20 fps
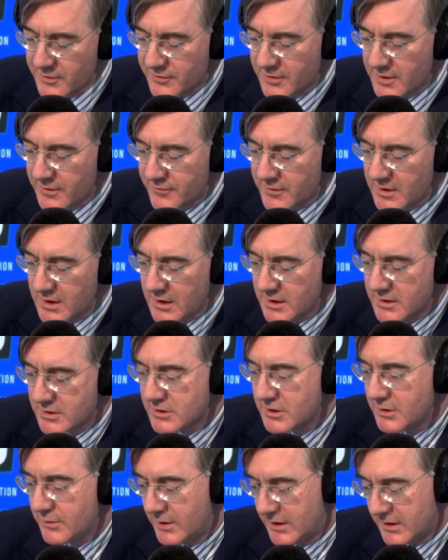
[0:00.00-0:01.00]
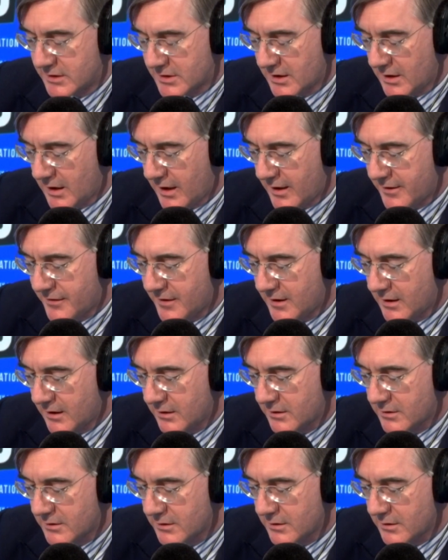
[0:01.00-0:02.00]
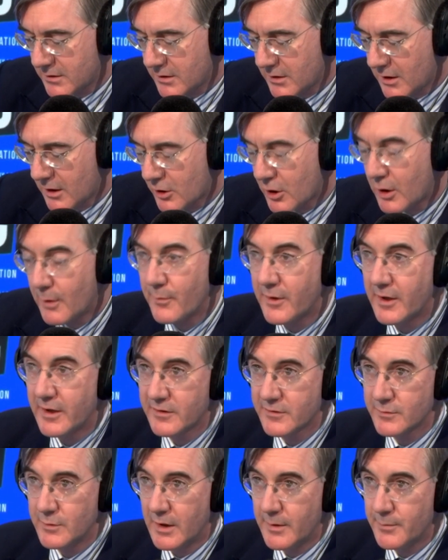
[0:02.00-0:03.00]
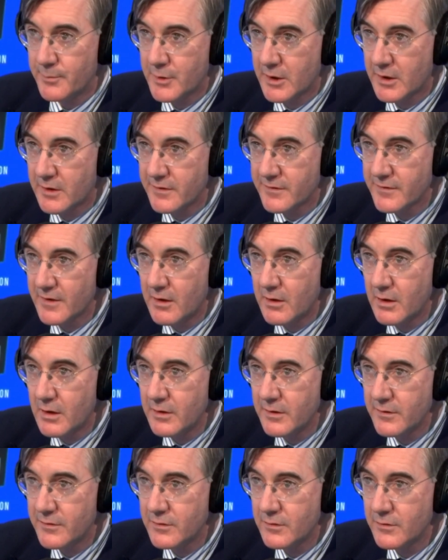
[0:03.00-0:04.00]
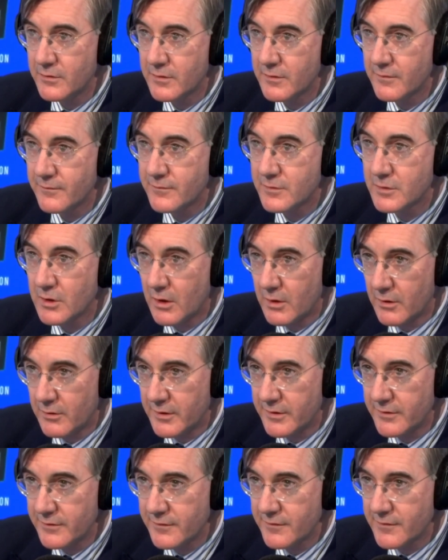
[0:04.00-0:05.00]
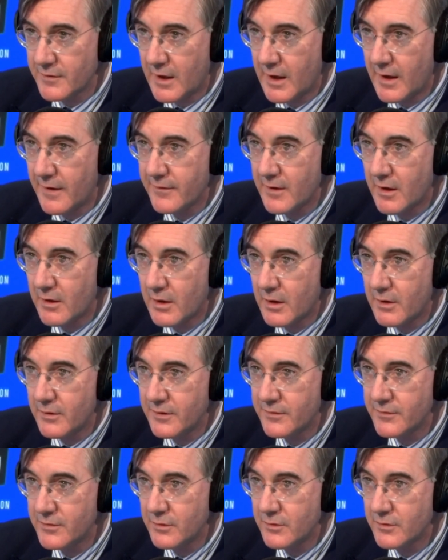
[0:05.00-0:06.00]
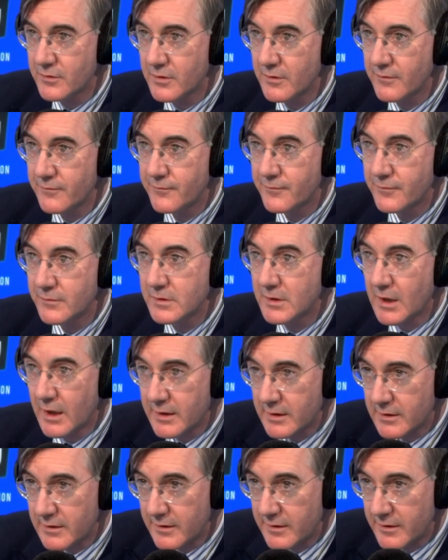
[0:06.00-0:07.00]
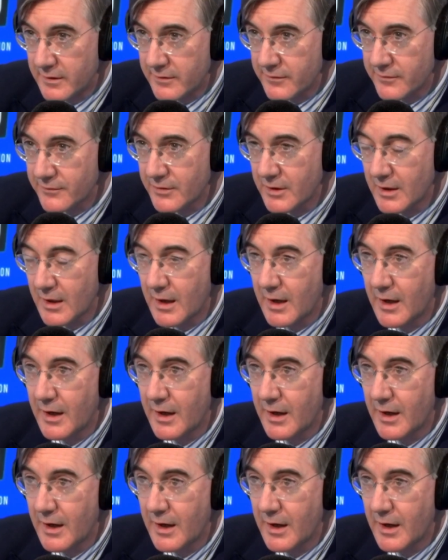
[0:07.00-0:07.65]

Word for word: the, the issue is, I think, a complex one because there are issues of tolerance and there are issues of kindliness,